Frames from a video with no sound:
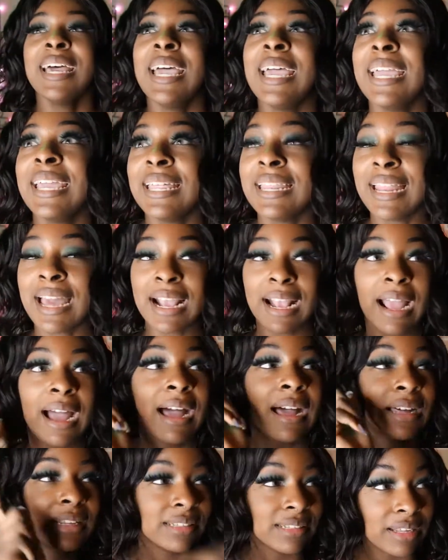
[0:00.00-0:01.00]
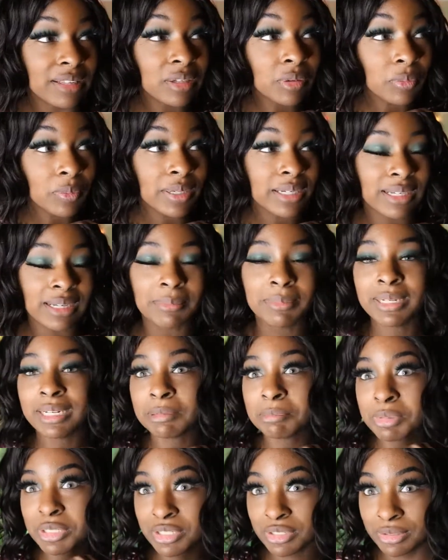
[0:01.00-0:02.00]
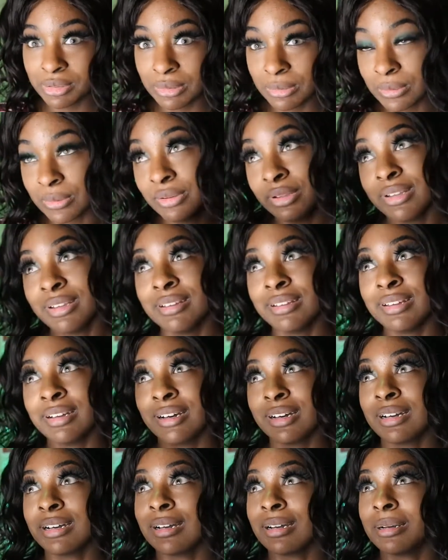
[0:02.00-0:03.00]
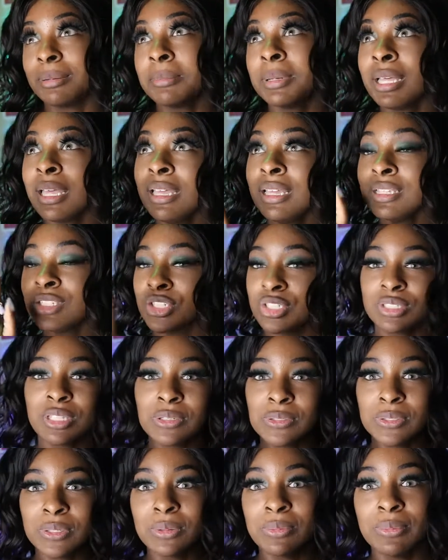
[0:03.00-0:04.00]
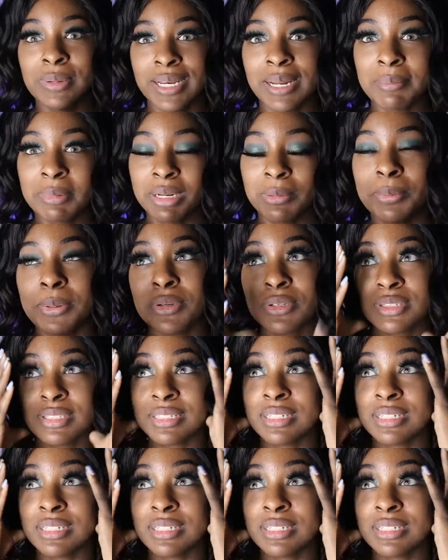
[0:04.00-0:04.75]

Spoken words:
And I got another one coming up too. Just don't know when I'm gonna post